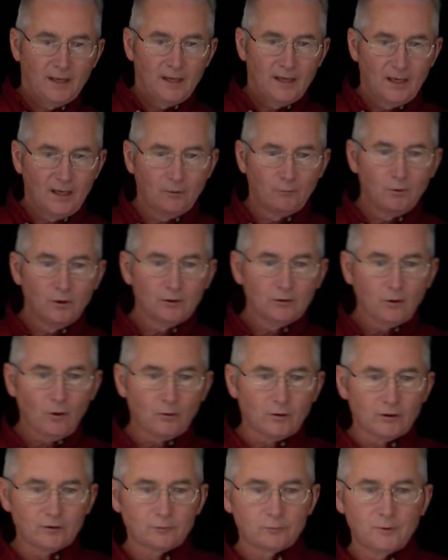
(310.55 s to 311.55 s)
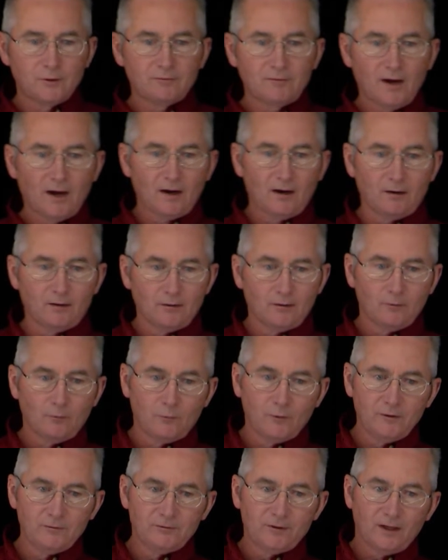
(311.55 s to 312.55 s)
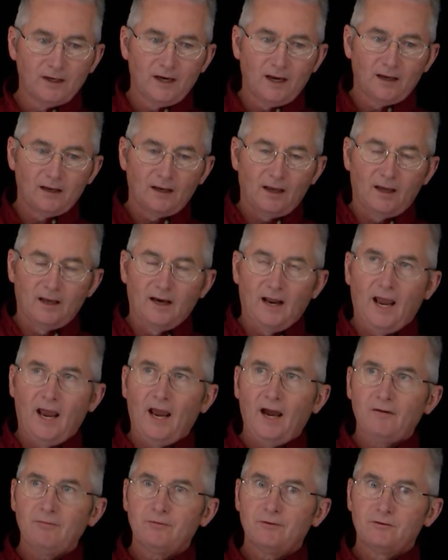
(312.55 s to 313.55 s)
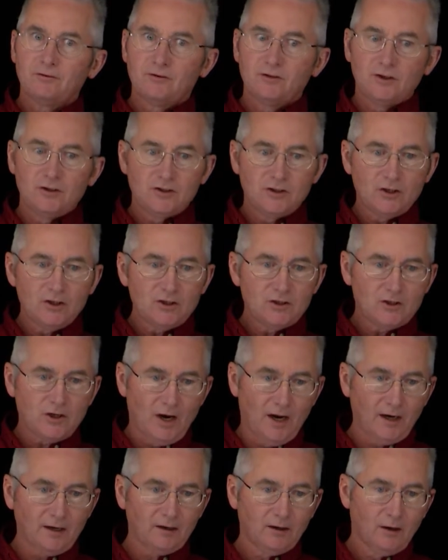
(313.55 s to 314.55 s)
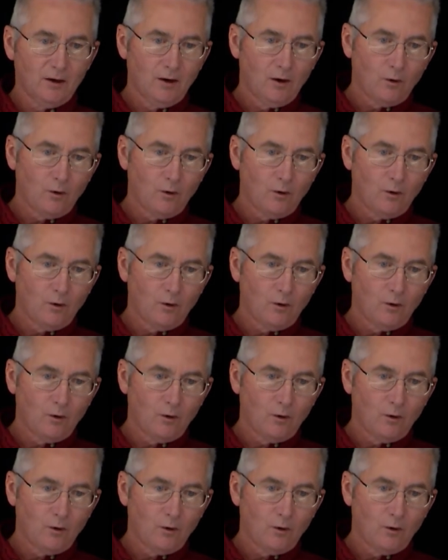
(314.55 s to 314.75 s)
And we'll notice we've did an aft CG check.